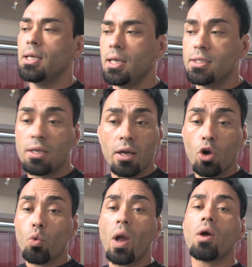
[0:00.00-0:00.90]
It's a
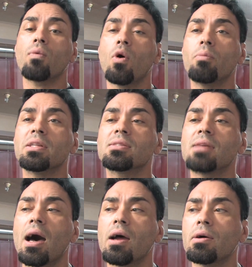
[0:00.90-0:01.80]
Greco-Roman
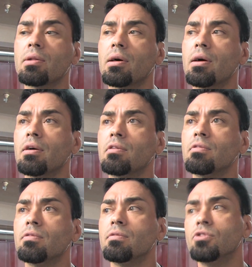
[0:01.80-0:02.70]
style of
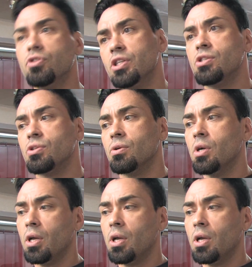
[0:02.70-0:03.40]
jiu-jitsu.